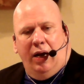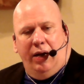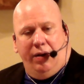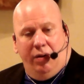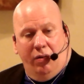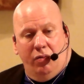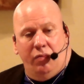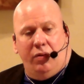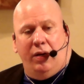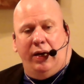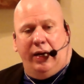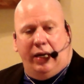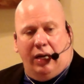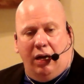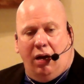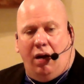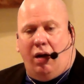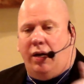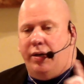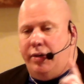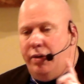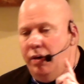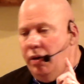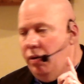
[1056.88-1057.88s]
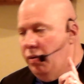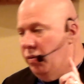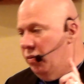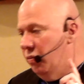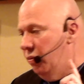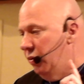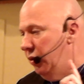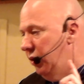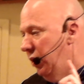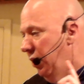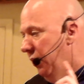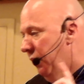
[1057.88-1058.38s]
And only God
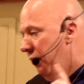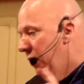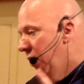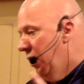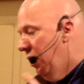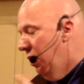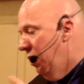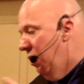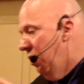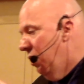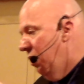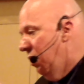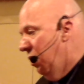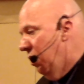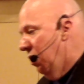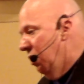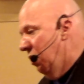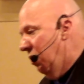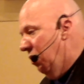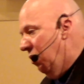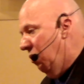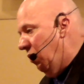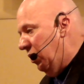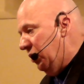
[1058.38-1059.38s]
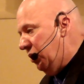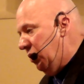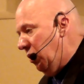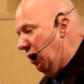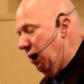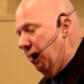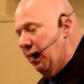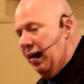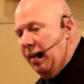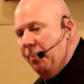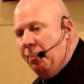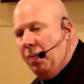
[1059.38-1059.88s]
knows what's
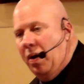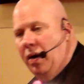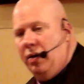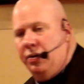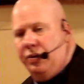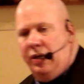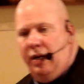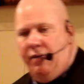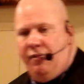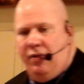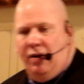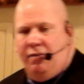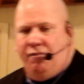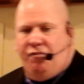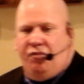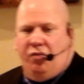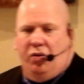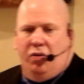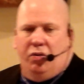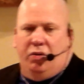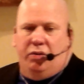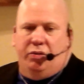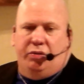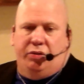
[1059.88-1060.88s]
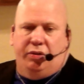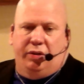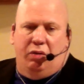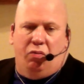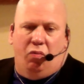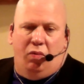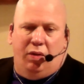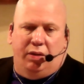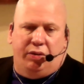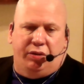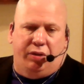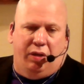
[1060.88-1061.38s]
going to be a positive influence
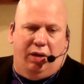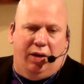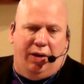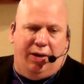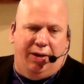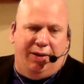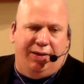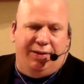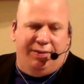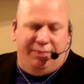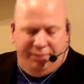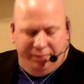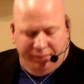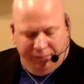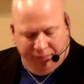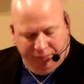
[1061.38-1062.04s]
and what's not.